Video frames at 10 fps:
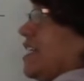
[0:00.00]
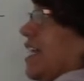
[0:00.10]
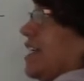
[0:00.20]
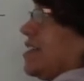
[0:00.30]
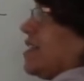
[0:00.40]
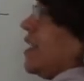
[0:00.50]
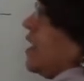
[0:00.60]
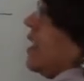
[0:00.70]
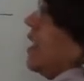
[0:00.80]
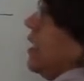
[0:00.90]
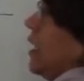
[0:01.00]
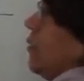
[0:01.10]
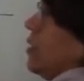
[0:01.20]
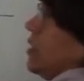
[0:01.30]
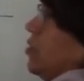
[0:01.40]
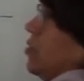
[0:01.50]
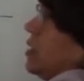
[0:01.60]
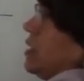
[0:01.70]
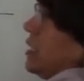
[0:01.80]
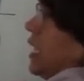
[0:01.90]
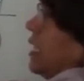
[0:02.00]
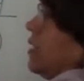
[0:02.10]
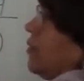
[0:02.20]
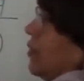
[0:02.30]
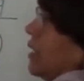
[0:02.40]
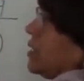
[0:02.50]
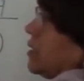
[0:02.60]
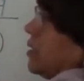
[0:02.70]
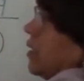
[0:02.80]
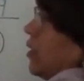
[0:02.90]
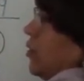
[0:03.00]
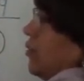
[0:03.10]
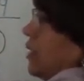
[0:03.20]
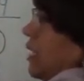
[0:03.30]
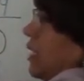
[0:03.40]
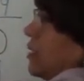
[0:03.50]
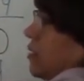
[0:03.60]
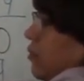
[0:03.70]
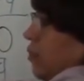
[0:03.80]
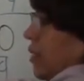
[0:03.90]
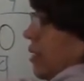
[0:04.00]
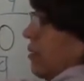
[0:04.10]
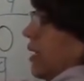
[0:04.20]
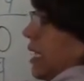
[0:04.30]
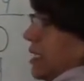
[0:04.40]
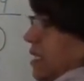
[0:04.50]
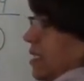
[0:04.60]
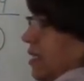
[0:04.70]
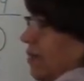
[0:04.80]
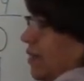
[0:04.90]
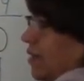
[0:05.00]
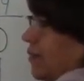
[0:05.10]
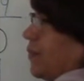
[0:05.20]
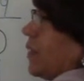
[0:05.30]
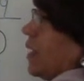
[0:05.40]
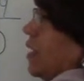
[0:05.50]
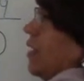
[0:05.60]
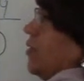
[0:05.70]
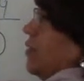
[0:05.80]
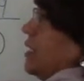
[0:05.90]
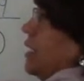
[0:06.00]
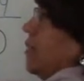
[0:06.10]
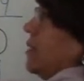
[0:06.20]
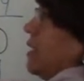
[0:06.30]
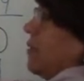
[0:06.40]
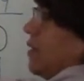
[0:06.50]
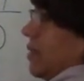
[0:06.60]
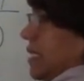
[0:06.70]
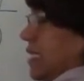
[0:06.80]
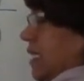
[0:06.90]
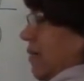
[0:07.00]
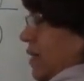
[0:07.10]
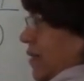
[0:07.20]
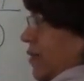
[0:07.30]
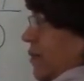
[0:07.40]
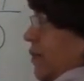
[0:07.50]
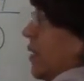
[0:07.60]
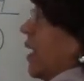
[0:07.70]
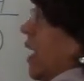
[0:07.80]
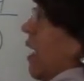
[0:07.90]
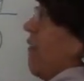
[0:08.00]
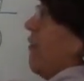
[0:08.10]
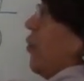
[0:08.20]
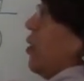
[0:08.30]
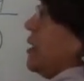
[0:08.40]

checks. Now we use the second equation, 3x. Well, x is 0. 3 times 0 is 0. And 4